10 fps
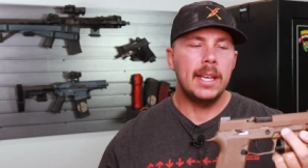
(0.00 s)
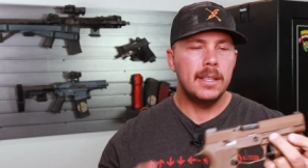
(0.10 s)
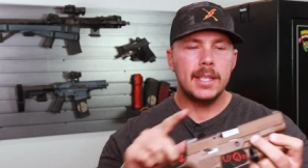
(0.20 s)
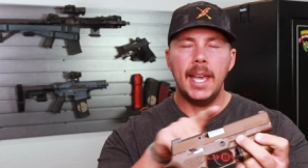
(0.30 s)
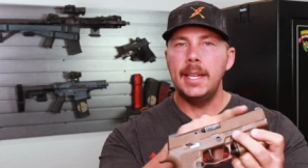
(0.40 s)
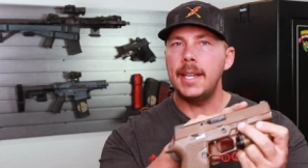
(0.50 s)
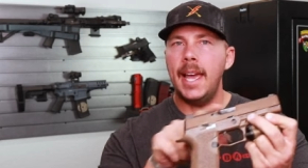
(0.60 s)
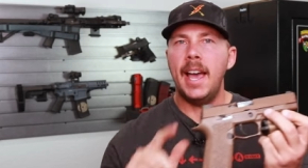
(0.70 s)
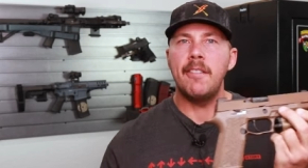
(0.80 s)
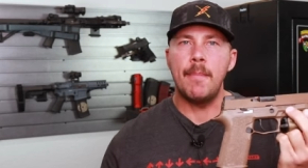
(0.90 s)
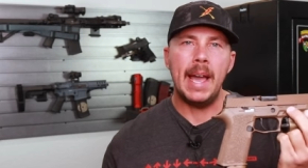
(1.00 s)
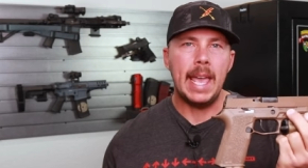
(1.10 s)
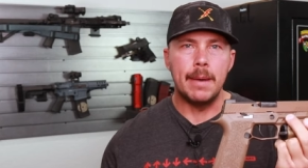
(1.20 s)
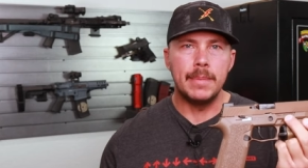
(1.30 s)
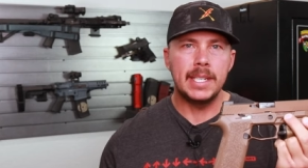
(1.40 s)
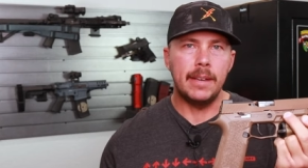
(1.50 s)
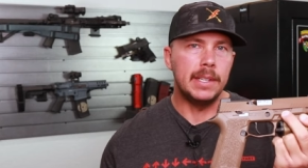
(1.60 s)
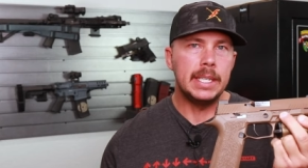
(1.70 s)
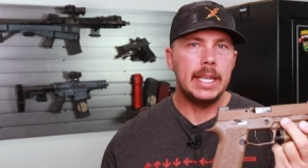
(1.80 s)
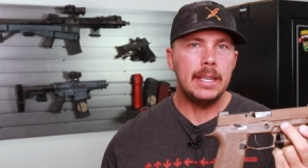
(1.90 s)
In this case, I have my
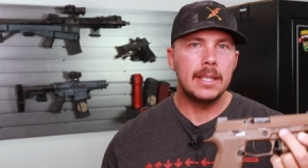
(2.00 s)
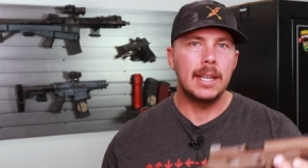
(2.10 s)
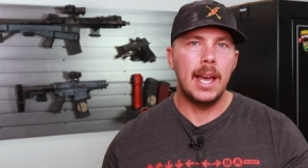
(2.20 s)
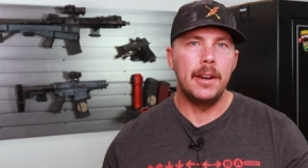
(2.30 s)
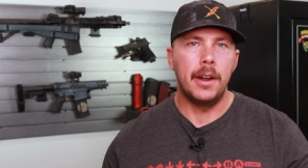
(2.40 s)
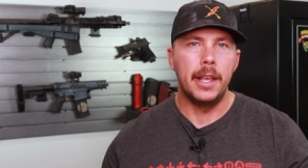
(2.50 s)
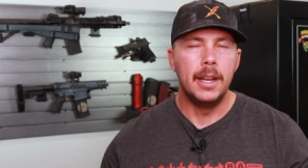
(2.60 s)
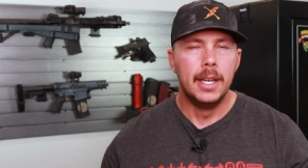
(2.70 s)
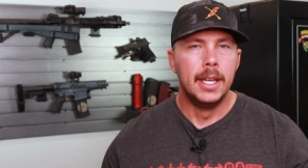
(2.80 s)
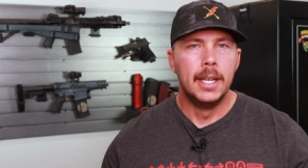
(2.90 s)
M17 slide on it.